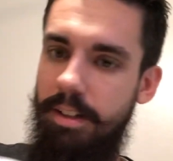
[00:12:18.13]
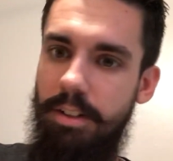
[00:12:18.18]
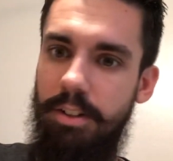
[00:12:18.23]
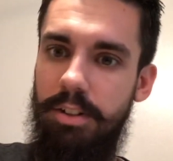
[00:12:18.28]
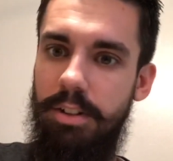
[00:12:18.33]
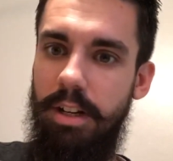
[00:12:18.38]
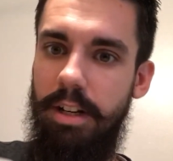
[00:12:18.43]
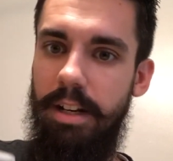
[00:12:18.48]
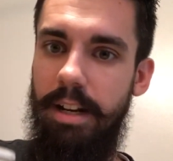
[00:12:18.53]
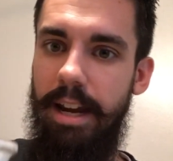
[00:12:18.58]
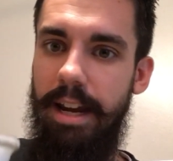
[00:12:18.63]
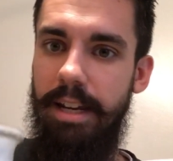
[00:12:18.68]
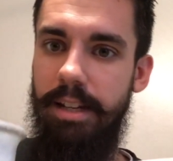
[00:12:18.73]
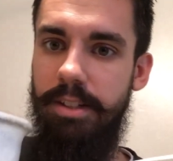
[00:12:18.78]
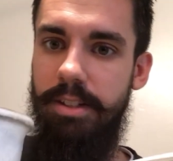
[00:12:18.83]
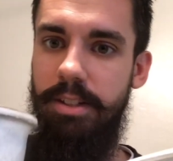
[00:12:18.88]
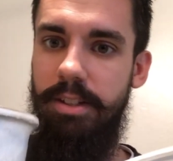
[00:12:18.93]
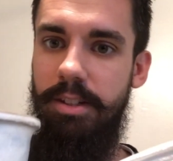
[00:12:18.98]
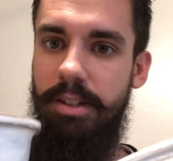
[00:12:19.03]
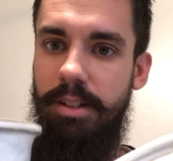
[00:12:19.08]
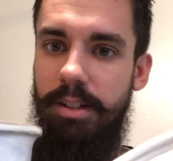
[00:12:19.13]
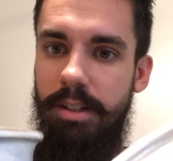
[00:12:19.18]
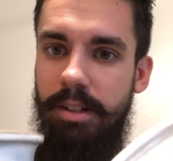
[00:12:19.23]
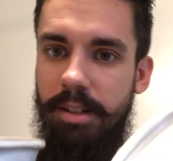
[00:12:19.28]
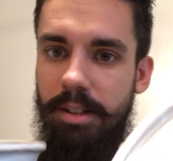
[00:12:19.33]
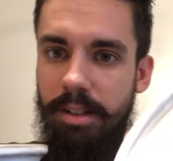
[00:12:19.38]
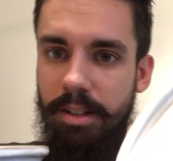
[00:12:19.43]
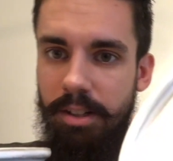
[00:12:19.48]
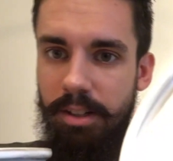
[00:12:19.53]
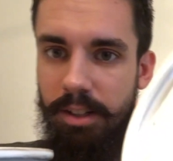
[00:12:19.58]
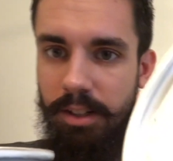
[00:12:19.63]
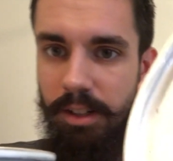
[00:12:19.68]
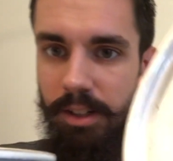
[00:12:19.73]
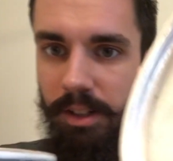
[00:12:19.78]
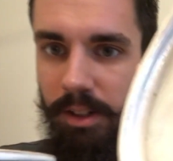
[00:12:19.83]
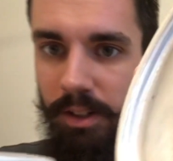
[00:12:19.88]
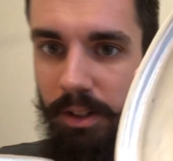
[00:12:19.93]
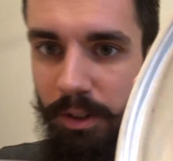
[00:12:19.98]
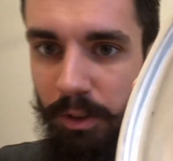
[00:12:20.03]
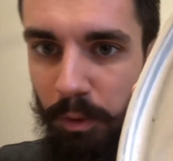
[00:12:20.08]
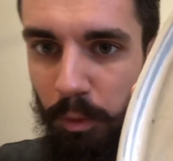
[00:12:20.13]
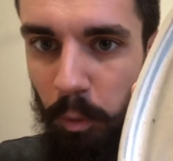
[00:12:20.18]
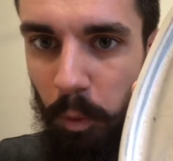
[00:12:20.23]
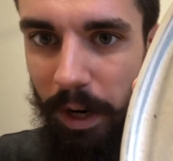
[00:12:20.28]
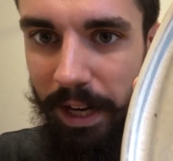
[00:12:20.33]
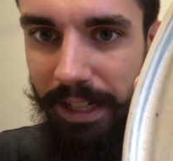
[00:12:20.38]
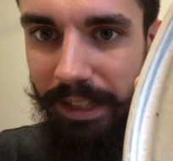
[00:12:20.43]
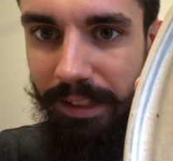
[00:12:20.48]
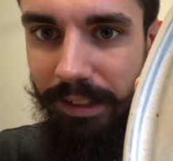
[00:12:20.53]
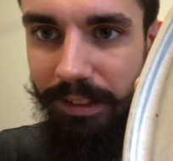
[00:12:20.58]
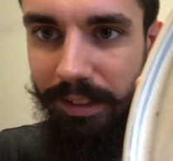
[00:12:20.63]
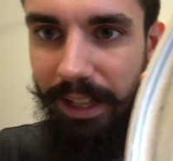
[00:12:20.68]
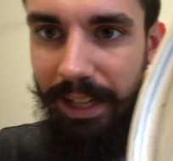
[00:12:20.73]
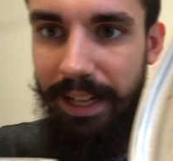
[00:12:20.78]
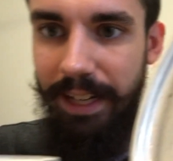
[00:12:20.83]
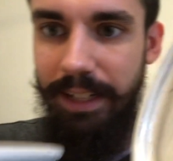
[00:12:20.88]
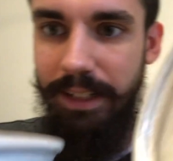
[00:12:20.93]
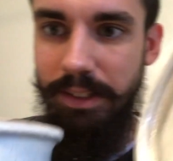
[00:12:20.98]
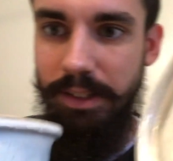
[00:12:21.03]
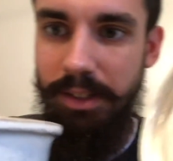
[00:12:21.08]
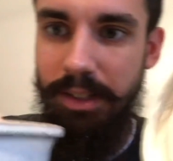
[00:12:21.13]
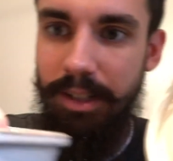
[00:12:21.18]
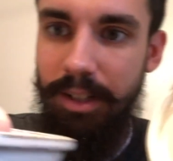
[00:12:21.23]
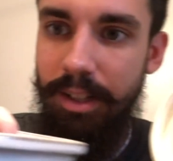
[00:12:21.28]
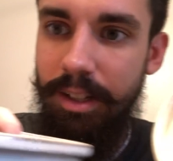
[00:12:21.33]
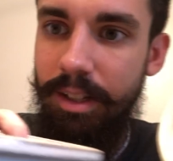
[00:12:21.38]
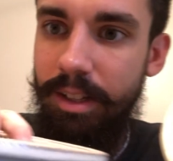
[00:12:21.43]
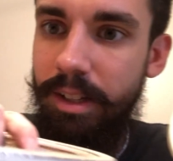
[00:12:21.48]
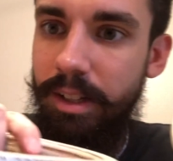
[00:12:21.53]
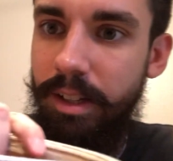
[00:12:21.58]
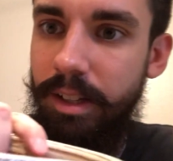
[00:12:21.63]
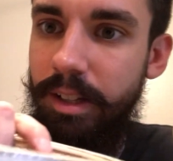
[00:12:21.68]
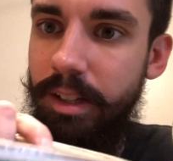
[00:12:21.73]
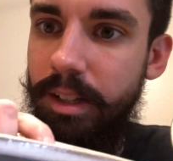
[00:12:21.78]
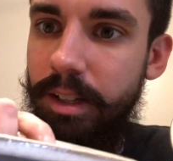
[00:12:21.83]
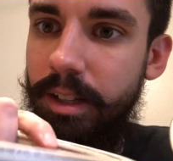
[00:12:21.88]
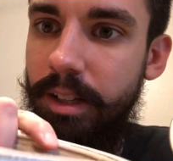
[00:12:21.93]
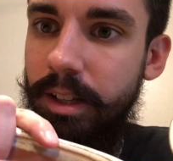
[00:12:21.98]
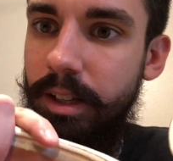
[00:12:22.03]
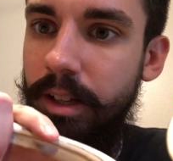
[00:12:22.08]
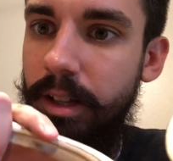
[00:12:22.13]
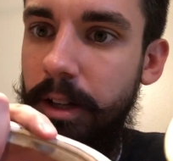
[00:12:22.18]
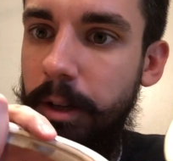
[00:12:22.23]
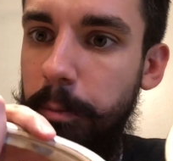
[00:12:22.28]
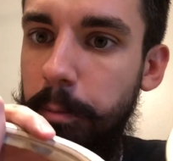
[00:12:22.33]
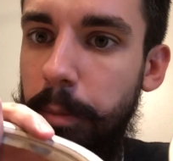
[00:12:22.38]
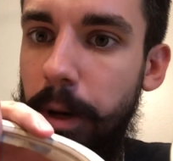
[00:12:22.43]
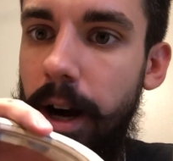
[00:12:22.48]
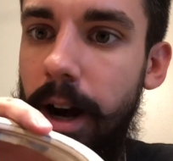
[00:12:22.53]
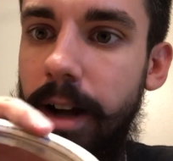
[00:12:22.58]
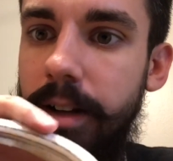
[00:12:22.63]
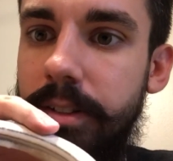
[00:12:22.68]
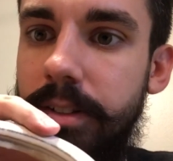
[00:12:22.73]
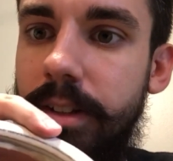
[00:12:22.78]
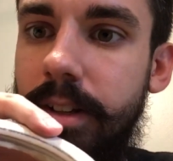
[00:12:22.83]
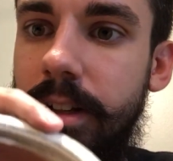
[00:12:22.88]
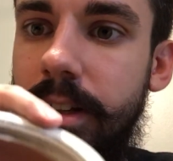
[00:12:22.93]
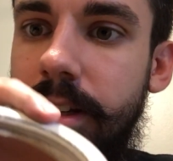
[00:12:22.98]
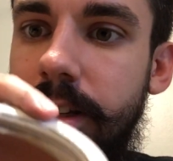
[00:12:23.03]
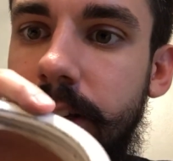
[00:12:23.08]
Just a nice white glazed pot.